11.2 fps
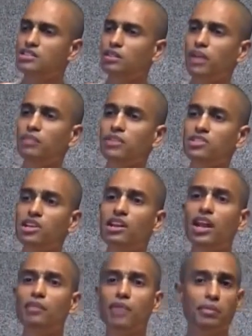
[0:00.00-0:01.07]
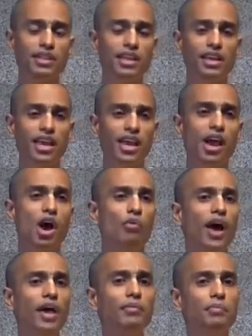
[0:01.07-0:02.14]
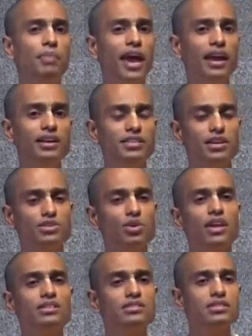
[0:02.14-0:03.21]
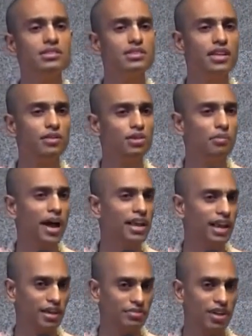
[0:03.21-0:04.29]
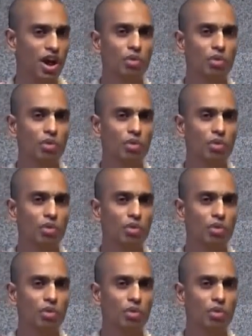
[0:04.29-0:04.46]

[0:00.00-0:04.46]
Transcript: Sometimes the children may be thinking, why my parents are so insensitive to my life?